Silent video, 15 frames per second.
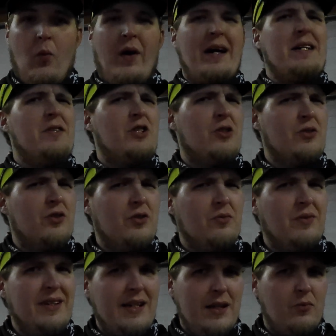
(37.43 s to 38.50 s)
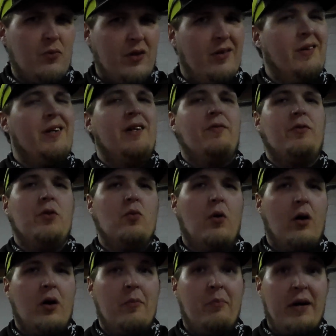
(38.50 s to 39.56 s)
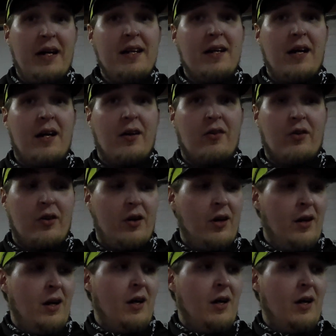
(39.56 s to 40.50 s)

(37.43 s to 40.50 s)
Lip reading: Why should you need one if you are a bank angler?